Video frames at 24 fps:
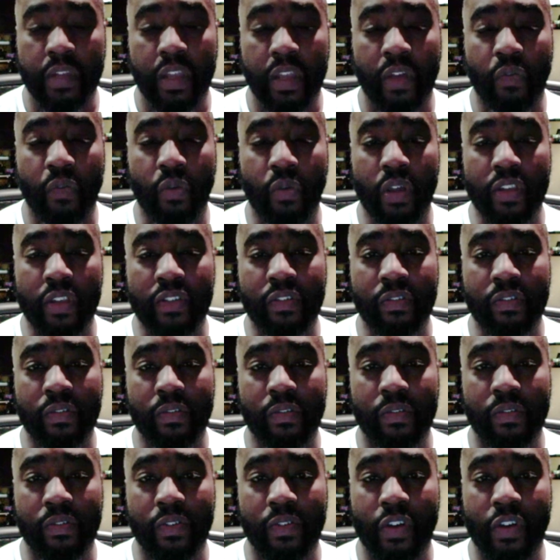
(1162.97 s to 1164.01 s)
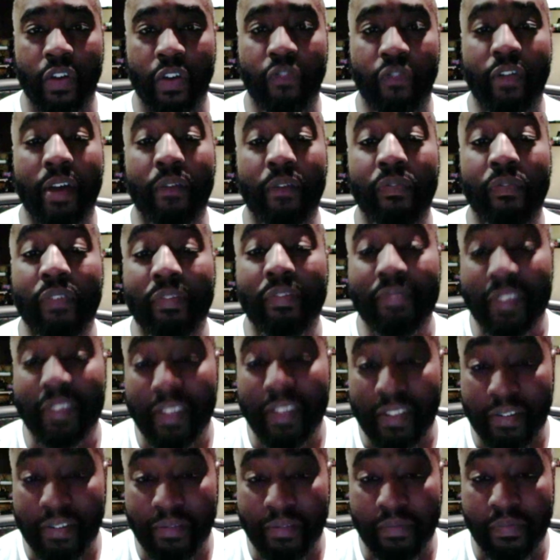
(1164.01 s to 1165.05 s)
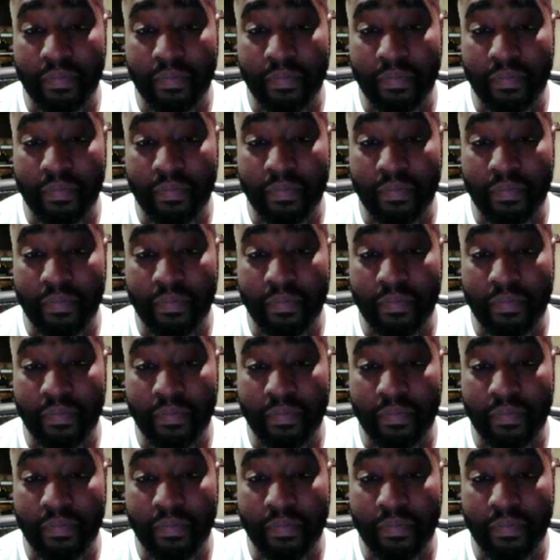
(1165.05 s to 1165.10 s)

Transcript: was around 15.